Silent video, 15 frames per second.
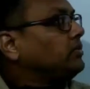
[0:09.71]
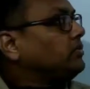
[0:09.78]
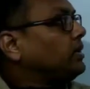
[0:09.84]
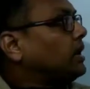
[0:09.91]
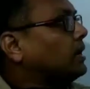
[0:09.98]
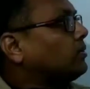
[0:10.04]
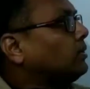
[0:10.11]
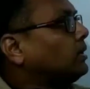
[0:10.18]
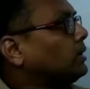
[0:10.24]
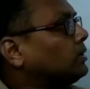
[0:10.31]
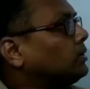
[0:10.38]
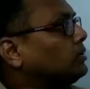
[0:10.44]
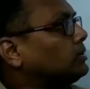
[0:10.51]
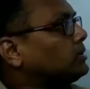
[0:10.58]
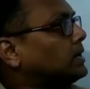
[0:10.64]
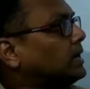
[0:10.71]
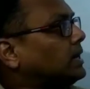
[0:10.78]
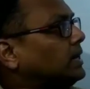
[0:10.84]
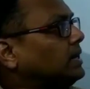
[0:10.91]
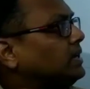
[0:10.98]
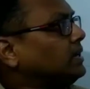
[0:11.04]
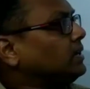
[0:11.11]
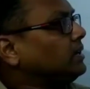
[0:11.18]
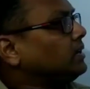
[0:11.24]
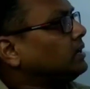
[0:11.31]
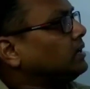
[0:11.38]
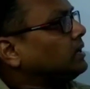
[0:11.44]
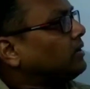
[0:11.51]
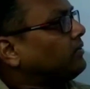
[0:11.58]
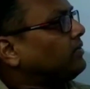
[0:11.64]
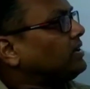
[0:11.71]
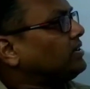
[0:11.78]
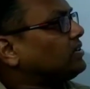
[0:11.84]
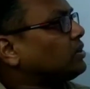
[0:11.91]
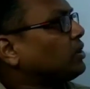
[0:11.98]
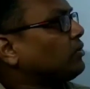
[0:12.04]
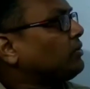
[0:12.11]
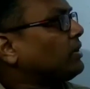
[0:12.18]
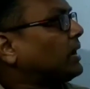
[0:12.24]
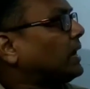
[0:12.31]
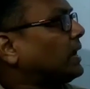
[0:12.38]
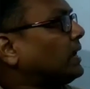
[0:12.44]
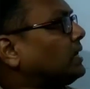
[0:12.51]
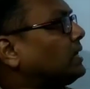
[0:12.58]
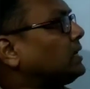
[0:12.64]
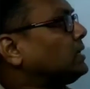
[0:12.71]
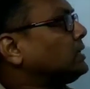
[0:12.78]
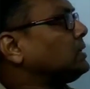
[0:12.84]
we are going to study definition of triangle,